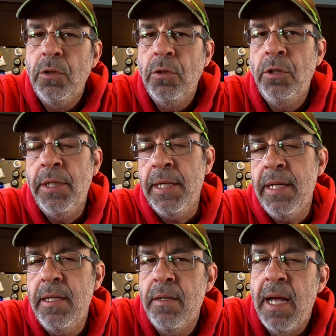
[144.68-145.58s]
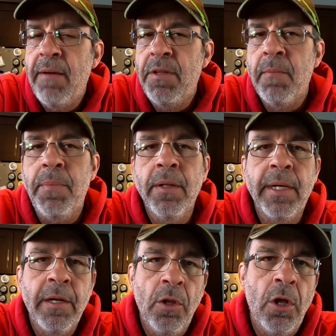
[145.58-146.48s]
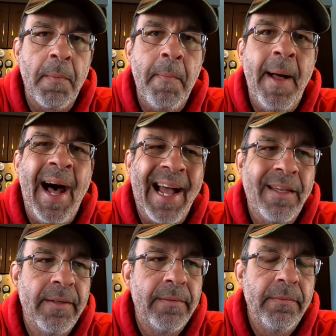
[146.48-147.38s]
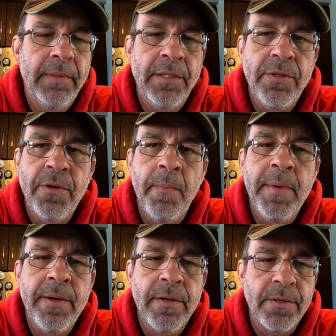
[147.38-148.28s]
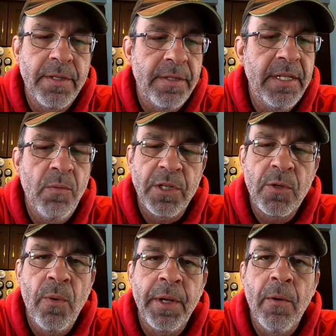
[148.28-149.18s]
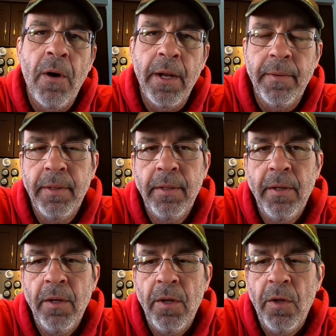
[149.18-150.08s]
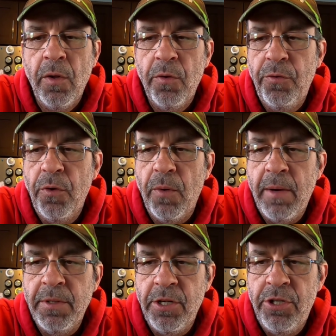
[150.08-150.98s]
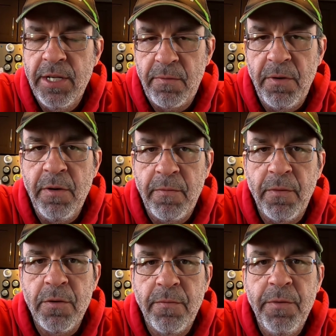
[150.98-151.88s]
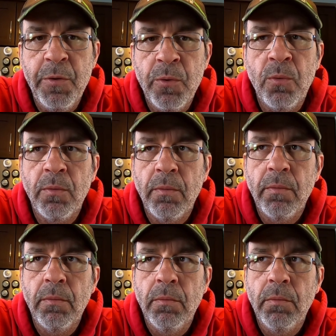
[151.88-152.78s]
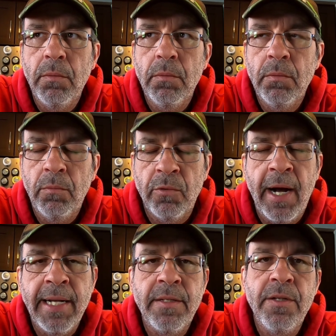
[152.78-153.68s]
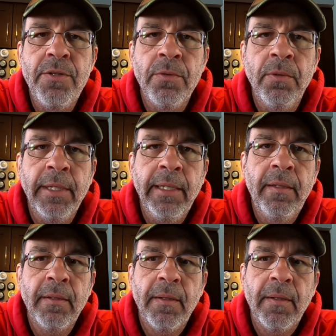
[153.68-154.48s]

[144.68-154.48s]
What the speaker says: you need to have the ability to look back into your mirrors to see what's going on. So I would suggest for your first few rides that you lead,